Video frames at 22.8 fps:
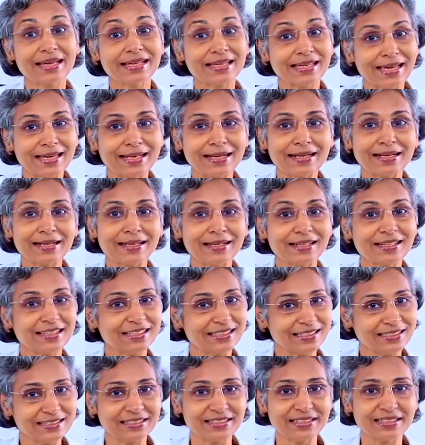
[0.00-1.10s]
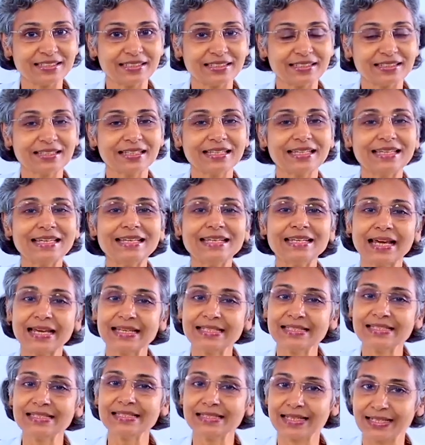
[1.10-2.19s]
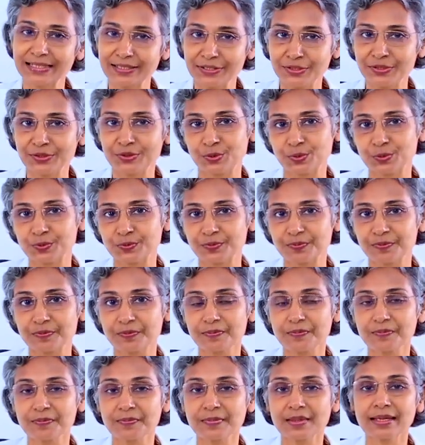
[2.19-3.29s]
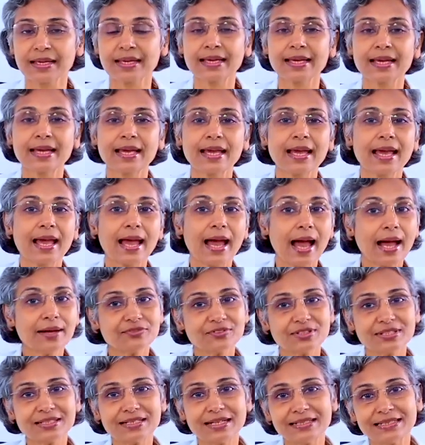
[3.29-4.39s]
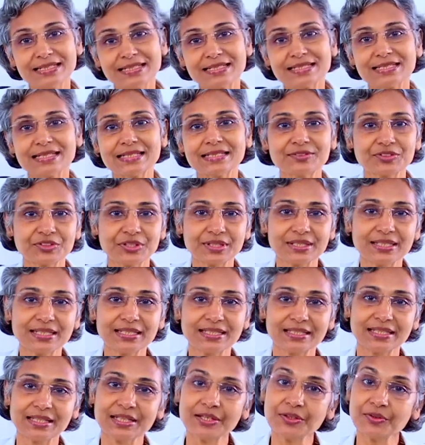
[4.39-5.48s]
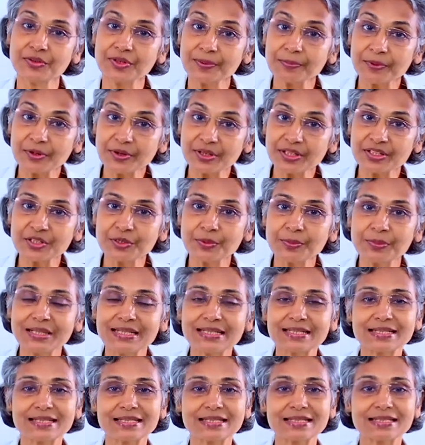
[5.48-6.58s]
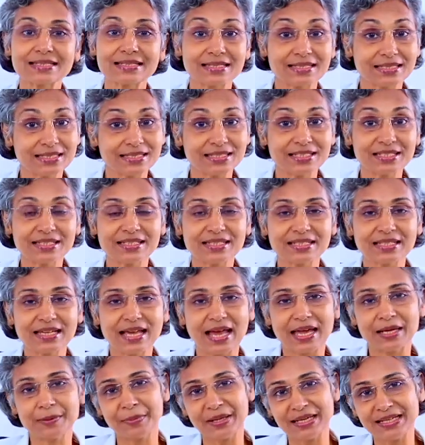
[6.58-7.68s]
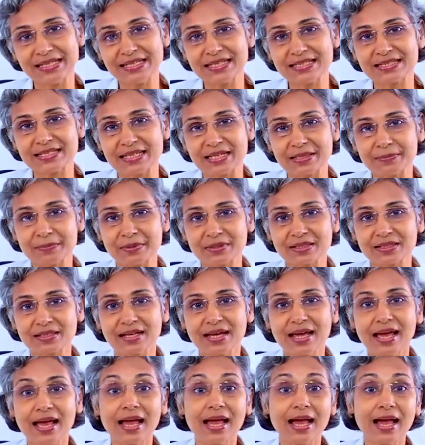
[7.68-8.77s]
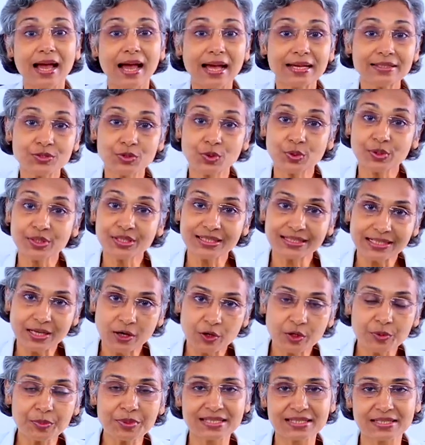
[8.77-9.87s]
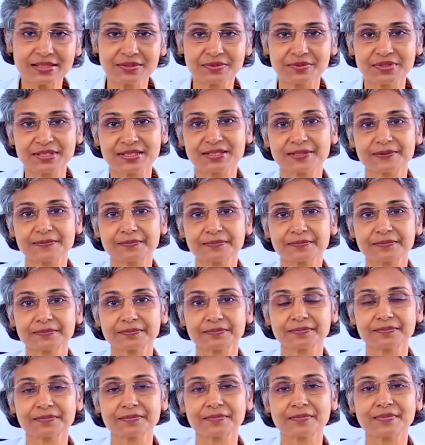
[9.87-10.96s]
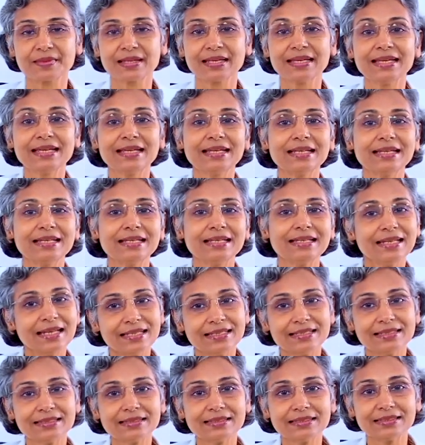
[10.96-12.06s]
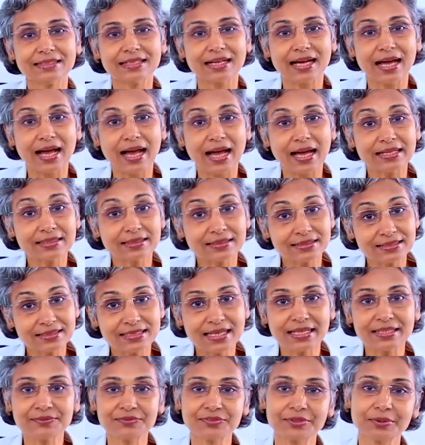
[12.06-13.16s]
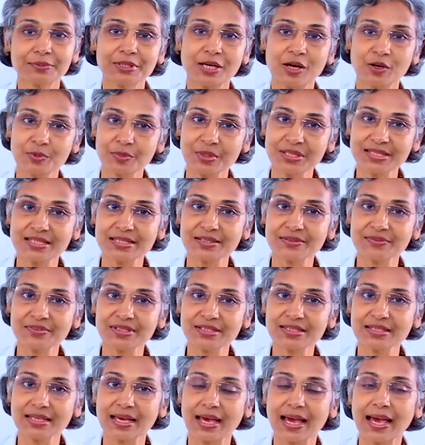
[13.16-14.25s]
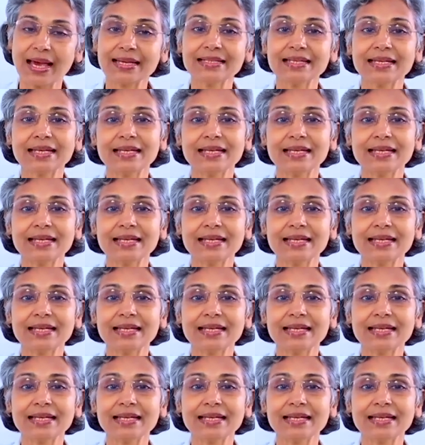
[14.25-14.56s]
Kerala, India in 1992. After additional training in reproductive medicine, surgery and painless labor, I joined government service. Later, I resigned from government service and